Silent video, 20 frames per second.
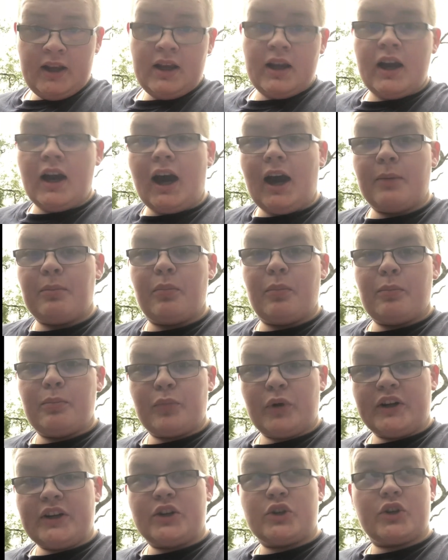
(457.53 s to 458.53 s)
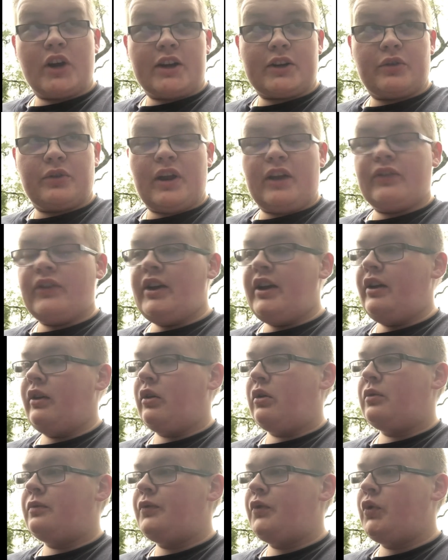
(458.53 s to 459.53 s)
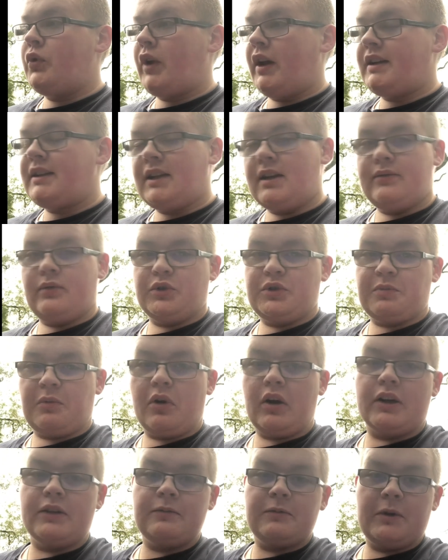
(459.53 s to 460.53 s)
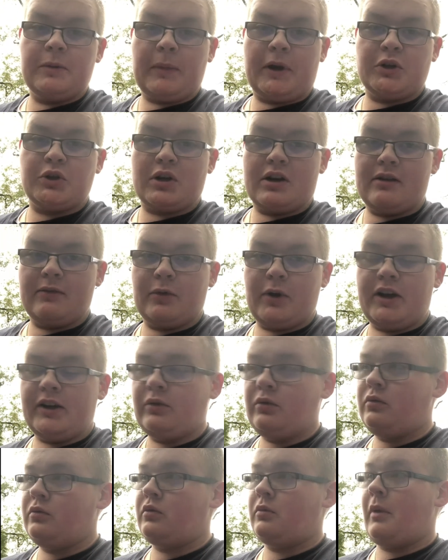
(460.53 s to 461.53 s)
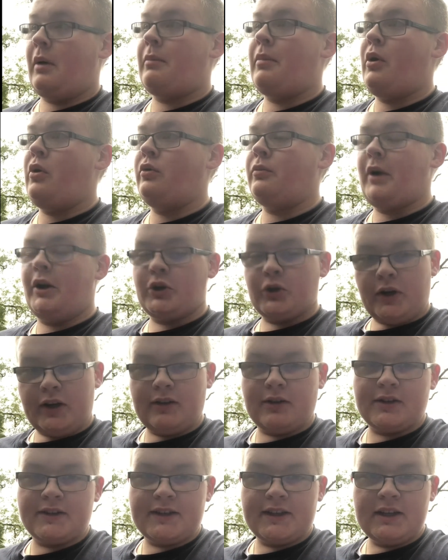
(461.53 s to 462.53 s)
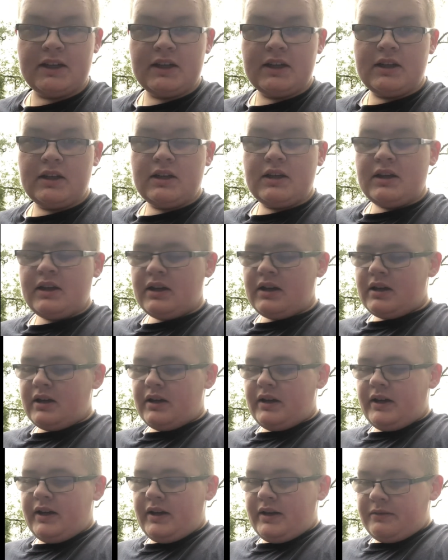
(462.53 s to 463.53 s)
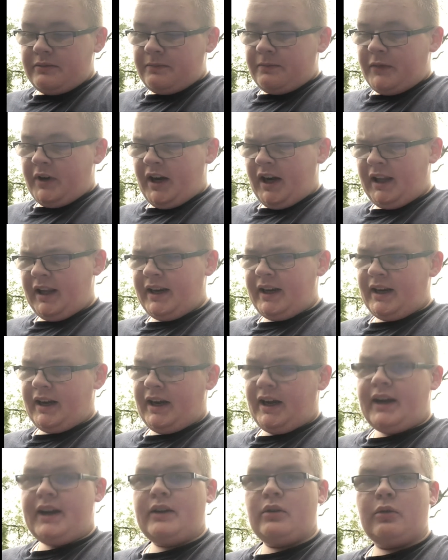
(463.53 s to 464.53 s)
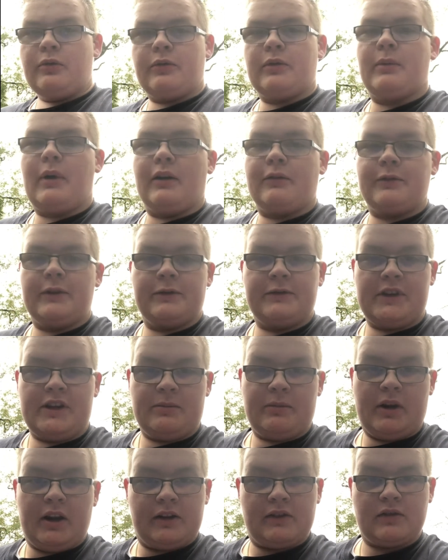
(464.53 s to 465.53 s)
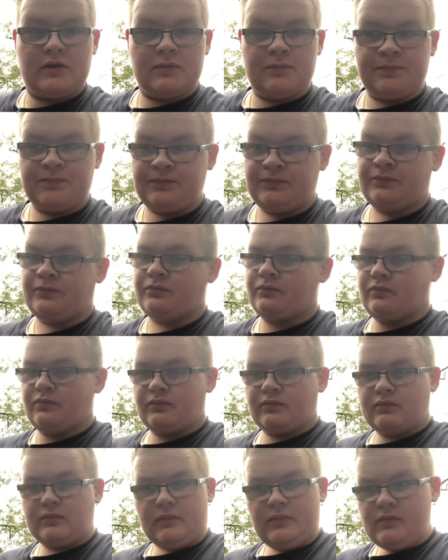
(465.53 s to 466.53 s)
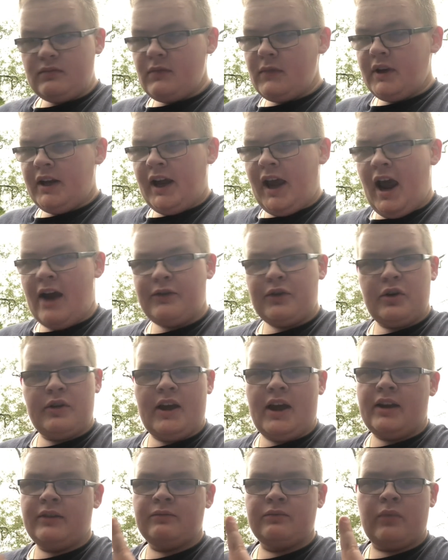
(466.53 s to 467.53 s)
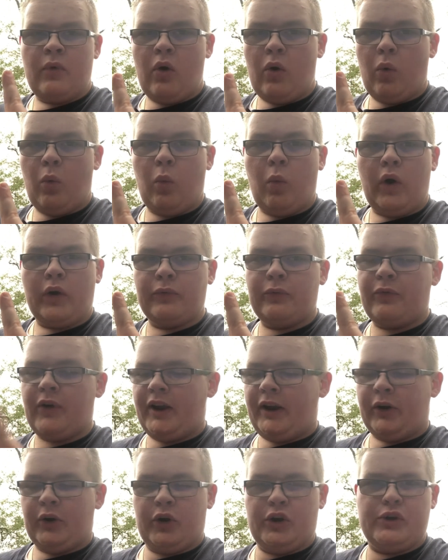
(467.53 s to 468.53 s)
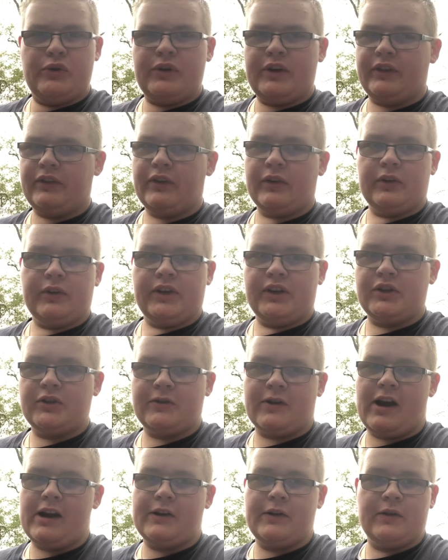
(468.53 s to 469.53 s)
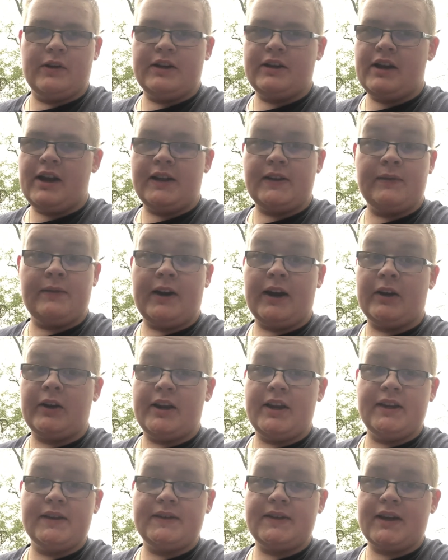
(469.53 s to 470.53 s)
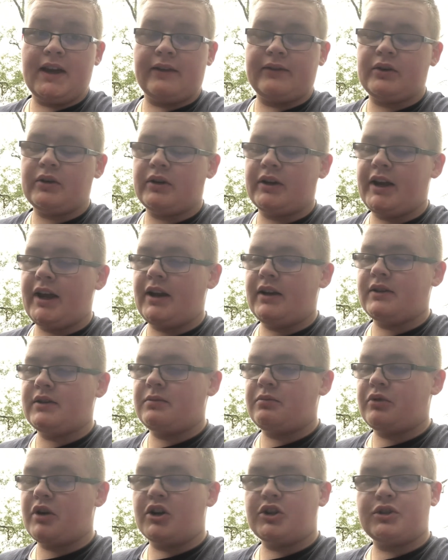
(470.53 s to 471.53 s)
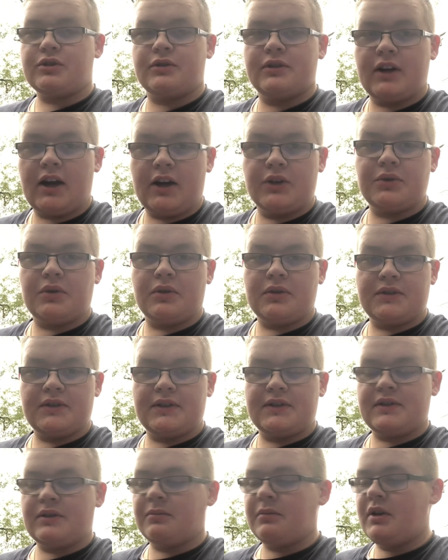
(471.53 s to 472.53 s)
I bring the tractor down the hill to a nice level spot in my driveway where my boat and my trailer sit, and I let it high idle for about 15 minutes. After then, one finger, you can turn this tractor. It's very easy after it gains pressure in the hydraulic system.